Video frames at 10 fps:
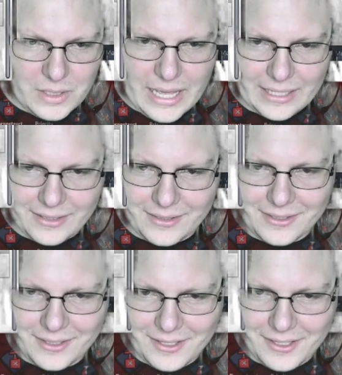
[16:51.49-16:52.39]
Yes.
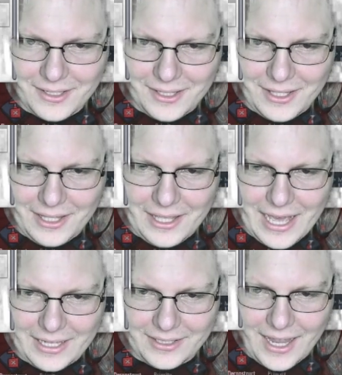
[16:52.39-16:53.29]

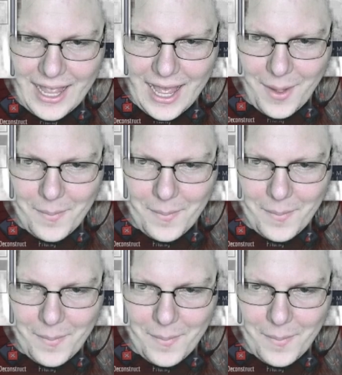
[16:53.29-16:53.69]
Yes, I am.